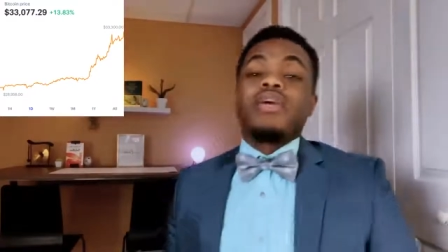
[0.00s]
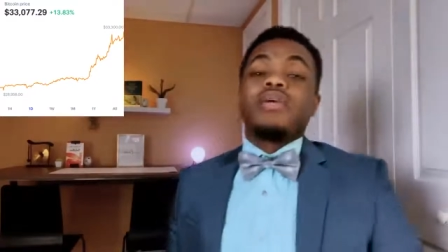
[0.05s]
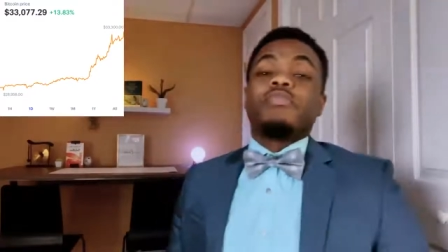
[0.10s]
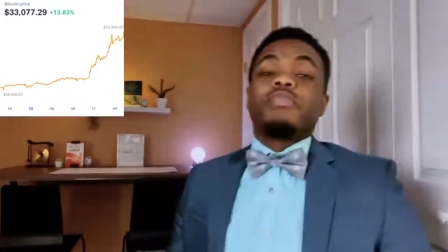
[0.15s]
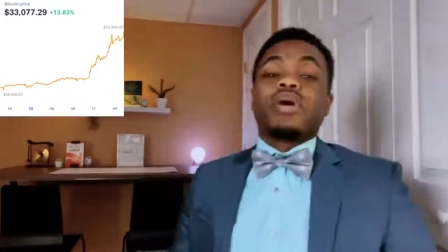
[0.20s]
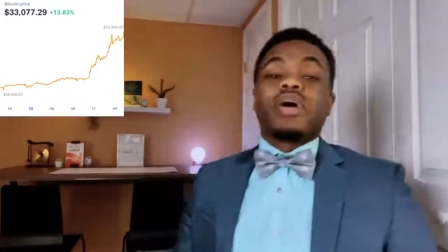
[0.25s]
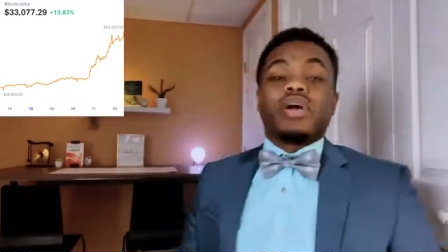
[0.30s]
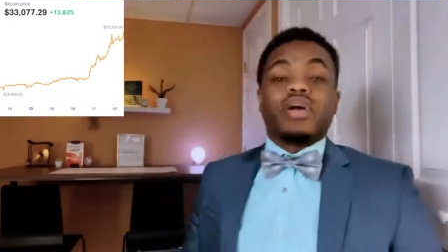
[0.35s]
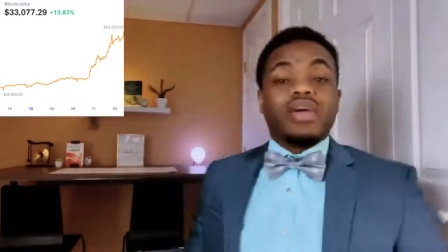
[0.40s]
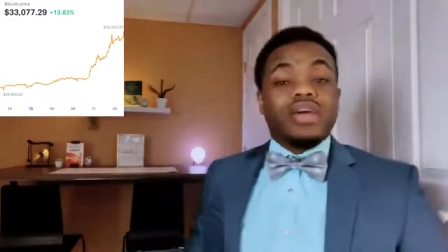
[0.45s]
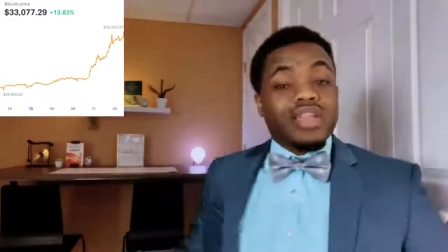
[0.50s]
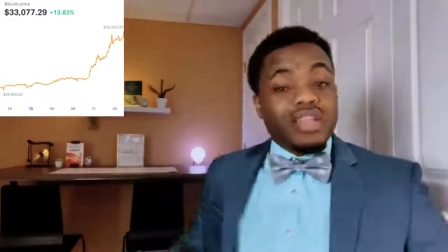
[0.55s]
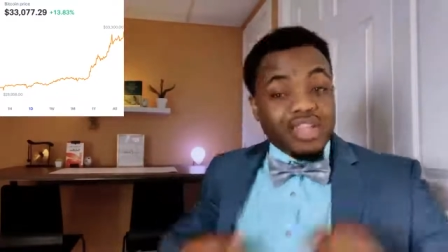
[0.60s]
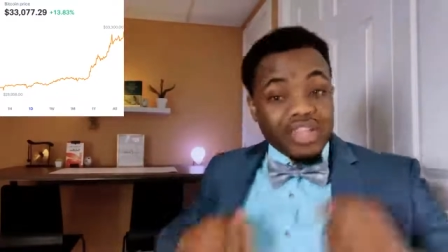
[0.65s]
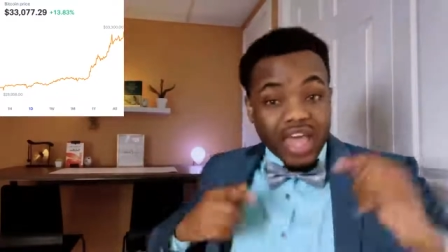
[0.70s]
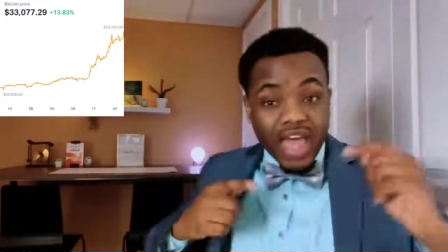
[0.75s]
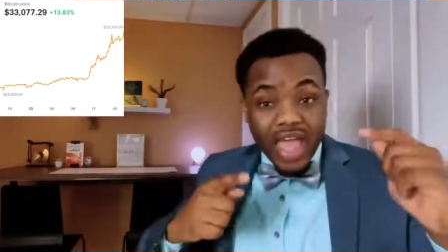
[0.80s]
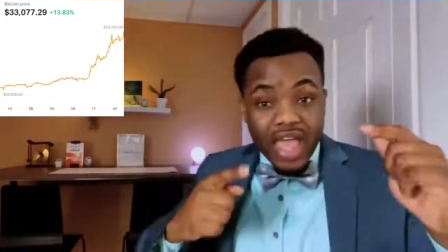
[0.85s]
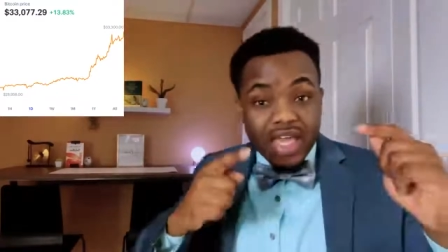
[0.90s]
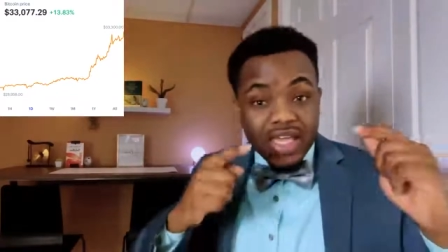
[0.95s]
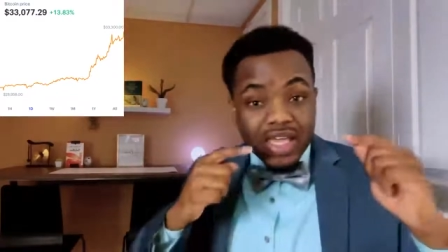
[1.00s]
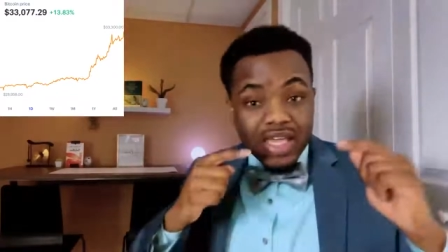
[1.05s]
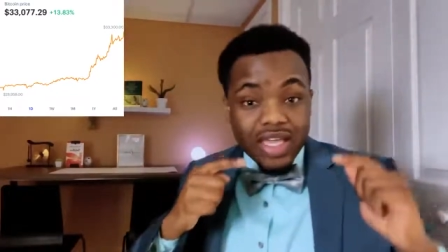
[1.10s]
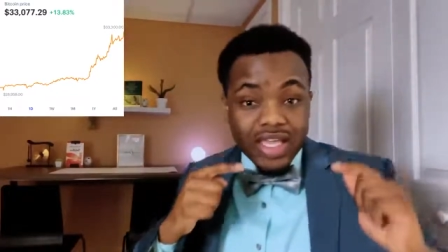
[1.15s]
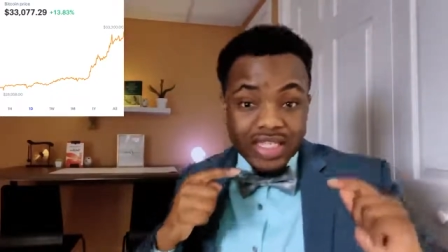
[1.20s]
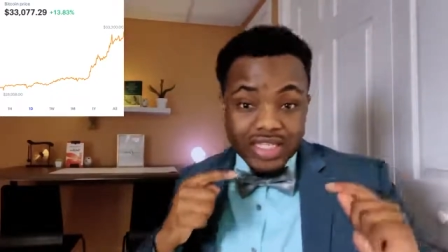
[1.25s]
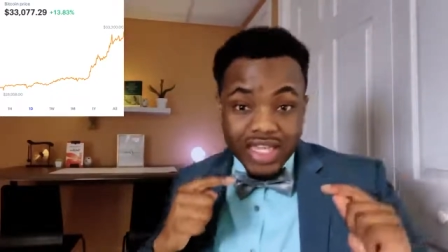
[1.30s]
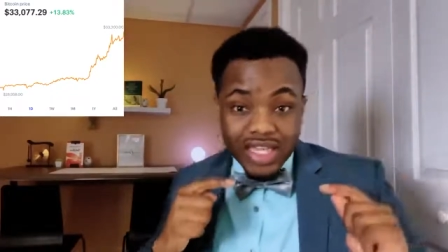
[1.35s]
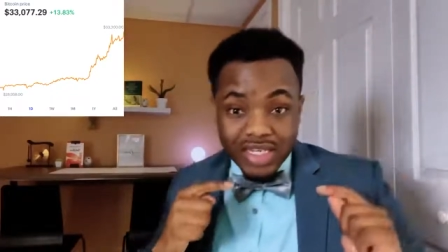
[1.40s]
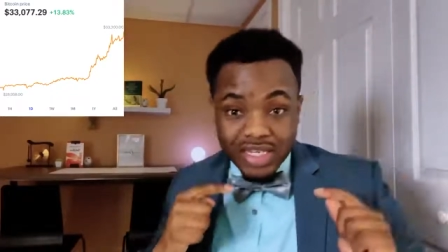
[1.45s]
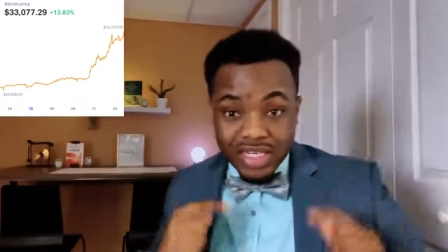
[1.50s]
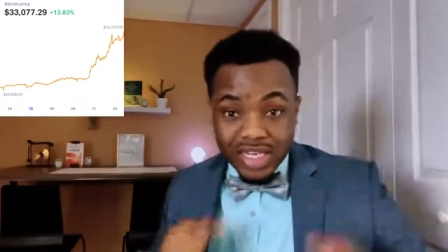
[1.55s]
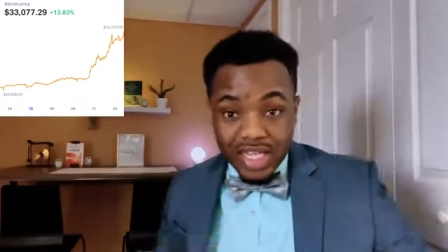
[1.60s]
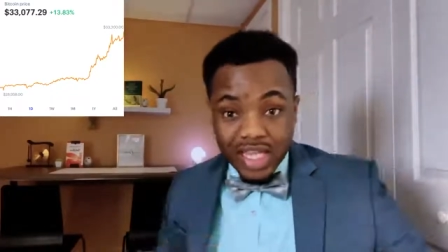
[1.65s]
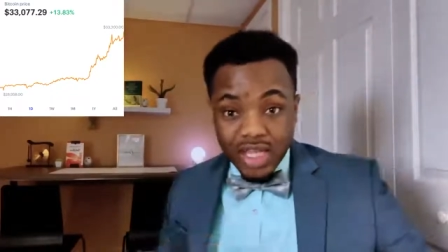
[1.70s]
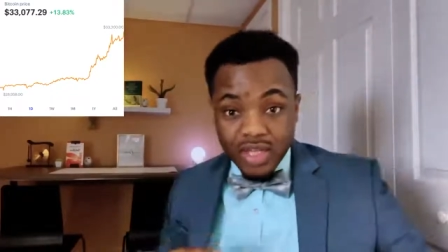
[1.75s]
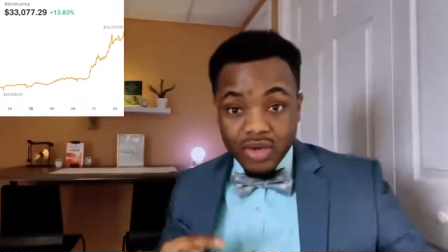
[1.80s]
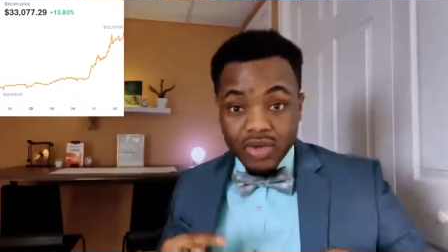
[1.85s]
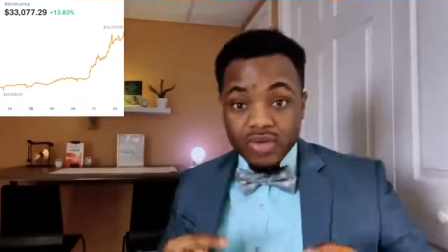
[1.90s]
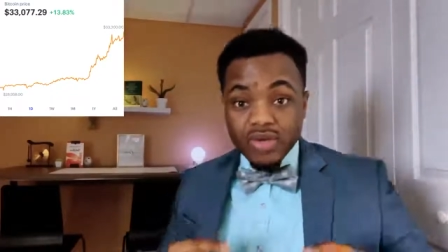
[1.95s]
But that is a
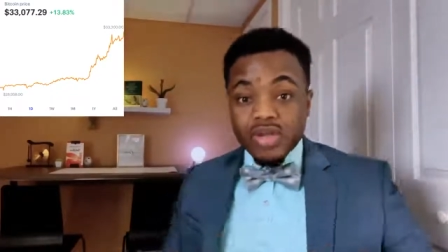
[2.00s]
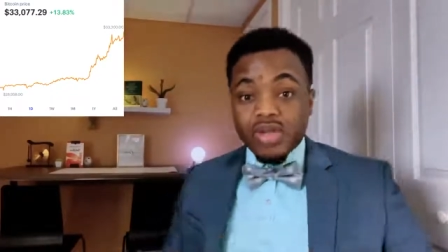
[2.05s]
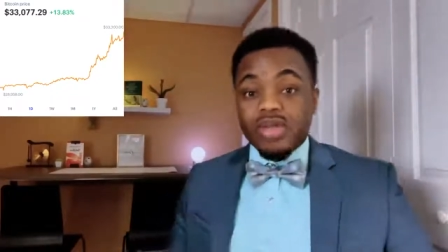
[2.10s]
deal